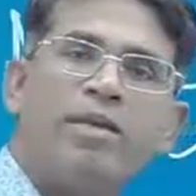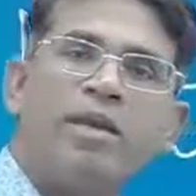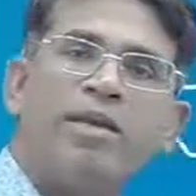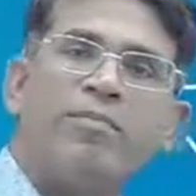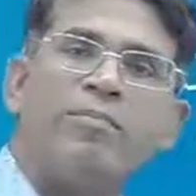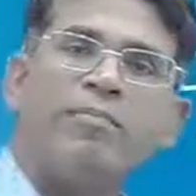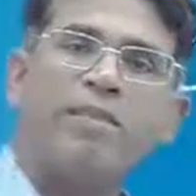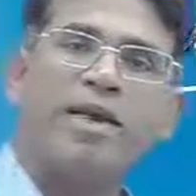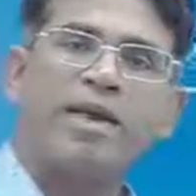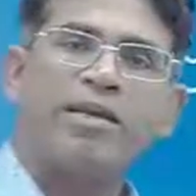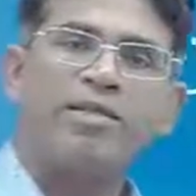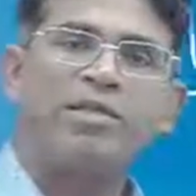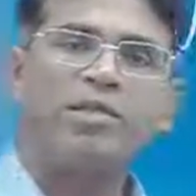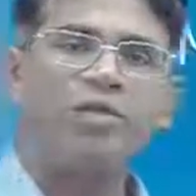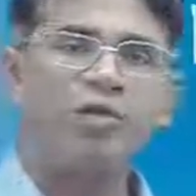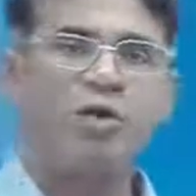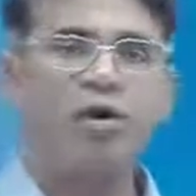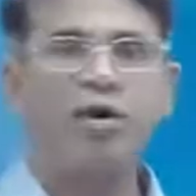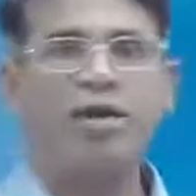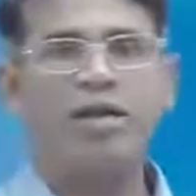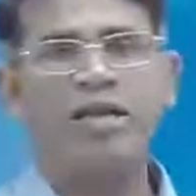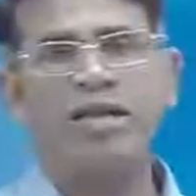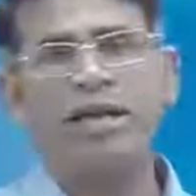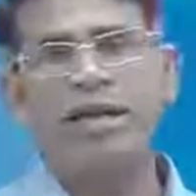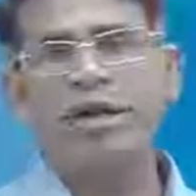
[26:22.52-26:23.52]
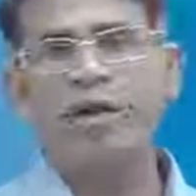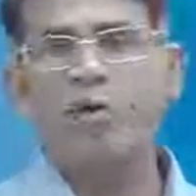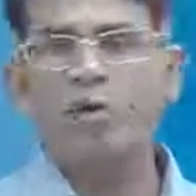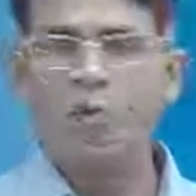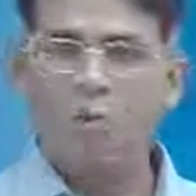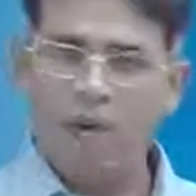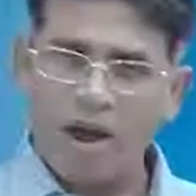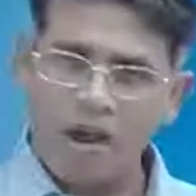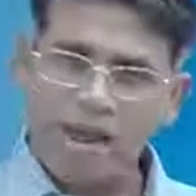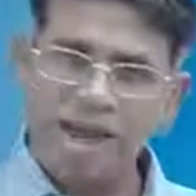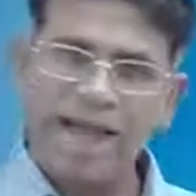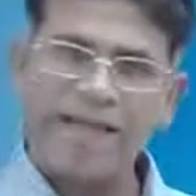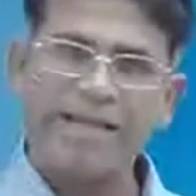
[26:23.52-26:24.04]
based on
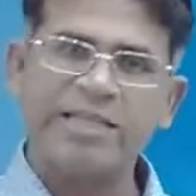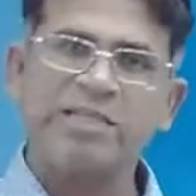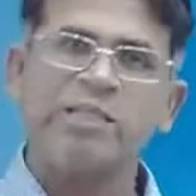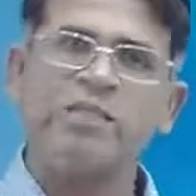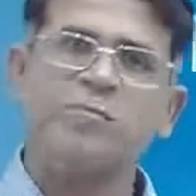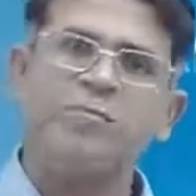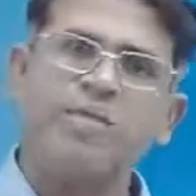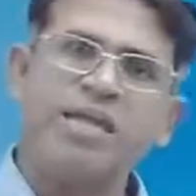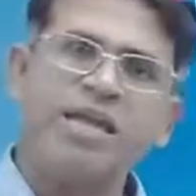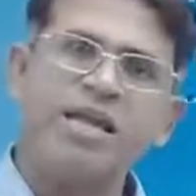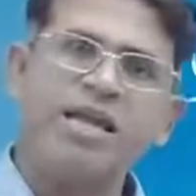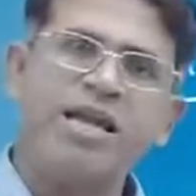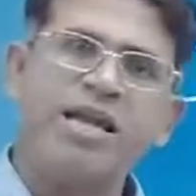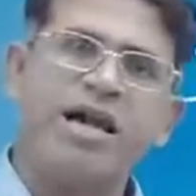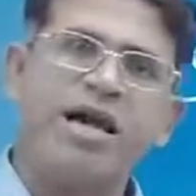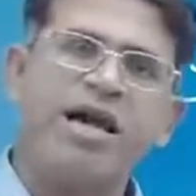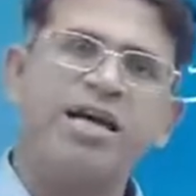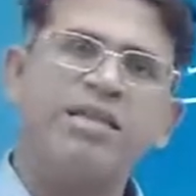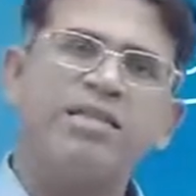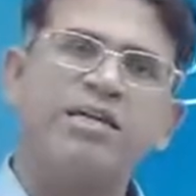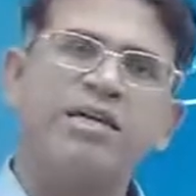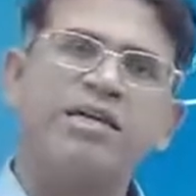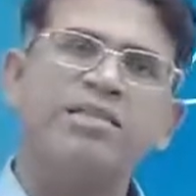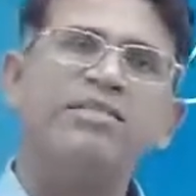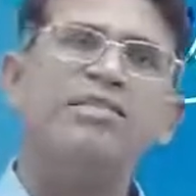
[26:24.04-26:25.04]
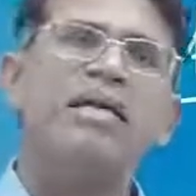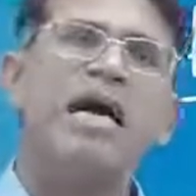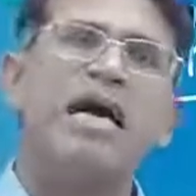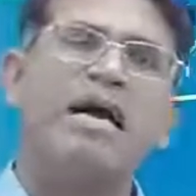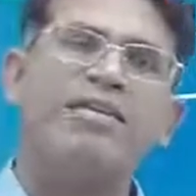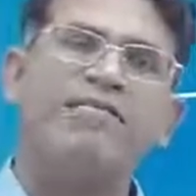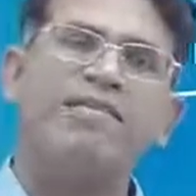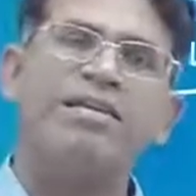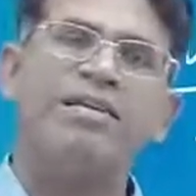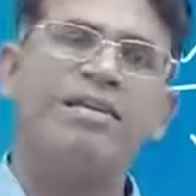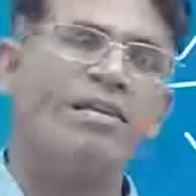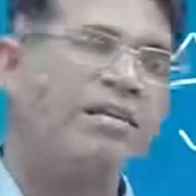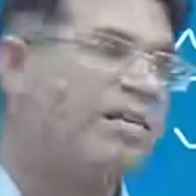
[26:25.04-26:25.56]
while I speak, others I
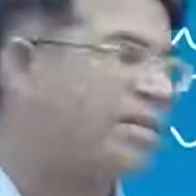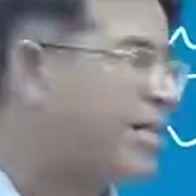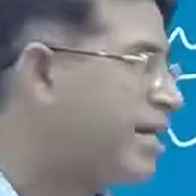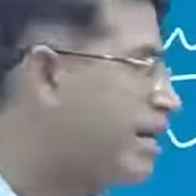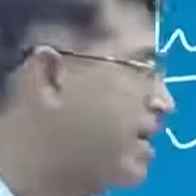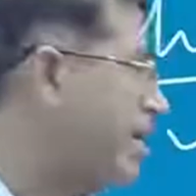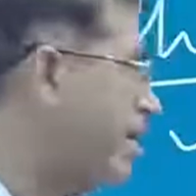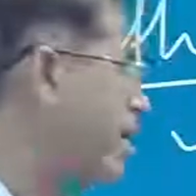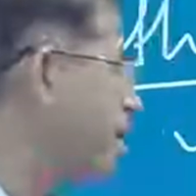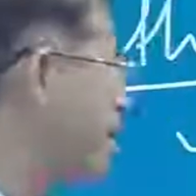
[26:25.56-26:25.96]
will dictate.